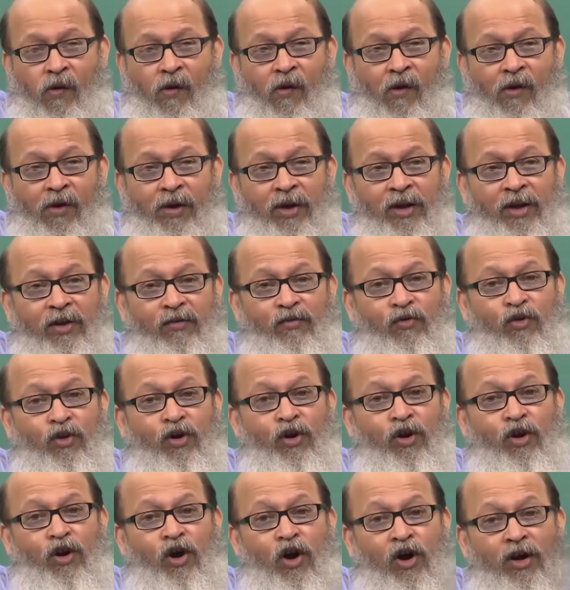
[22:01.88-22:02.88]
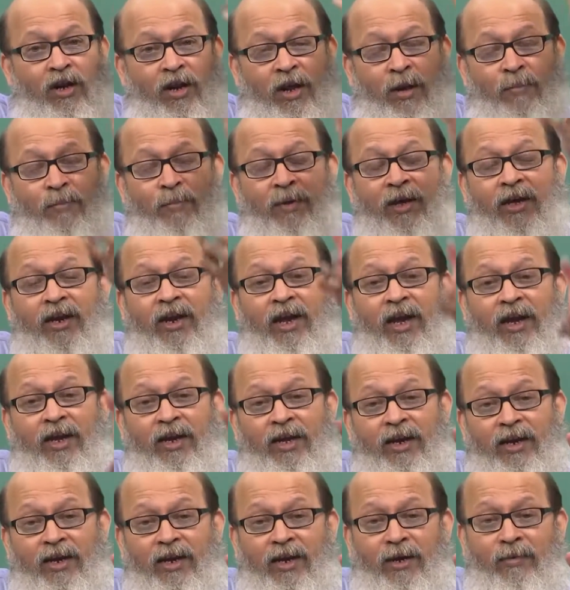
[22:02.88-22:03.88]
He would not appear an
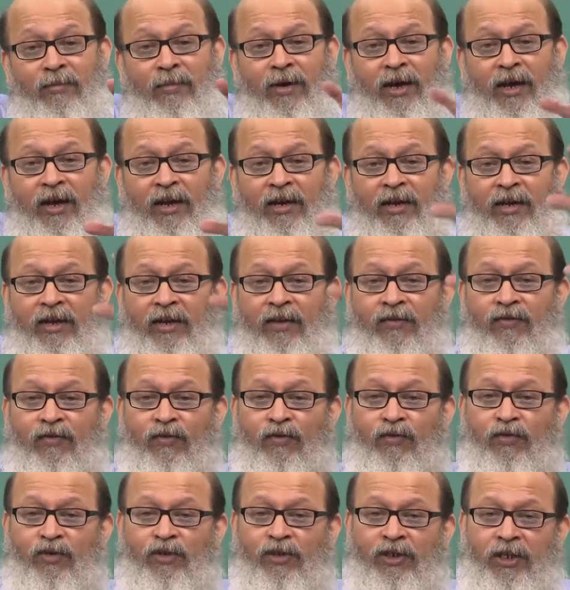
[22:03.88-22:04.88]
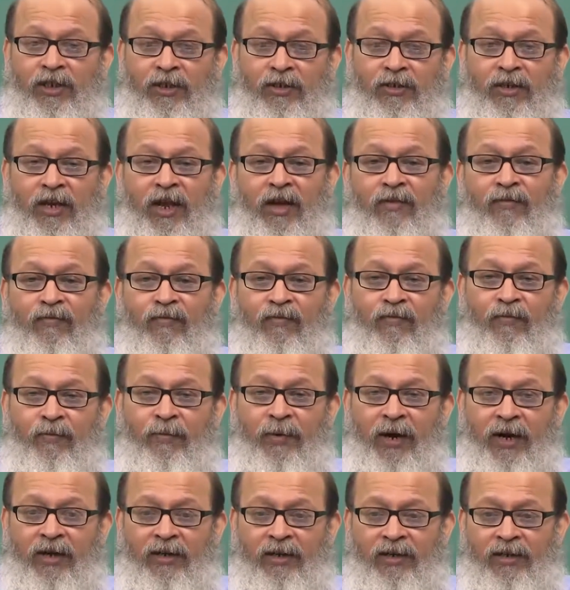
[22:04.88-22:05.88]
angry young man if he would just have
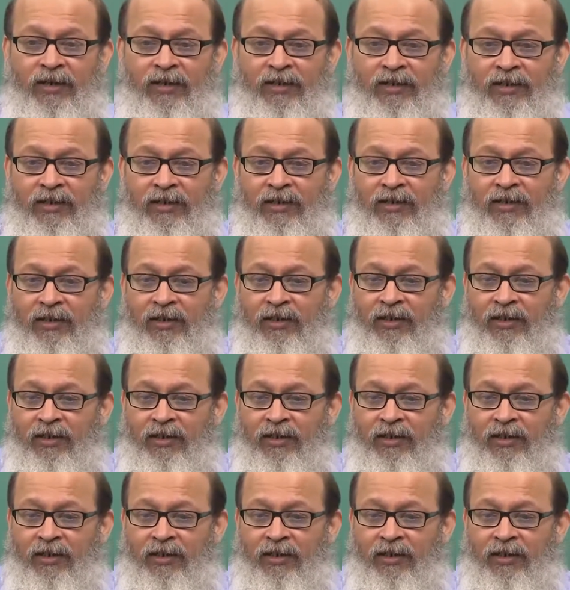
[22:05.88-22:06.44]
practiced,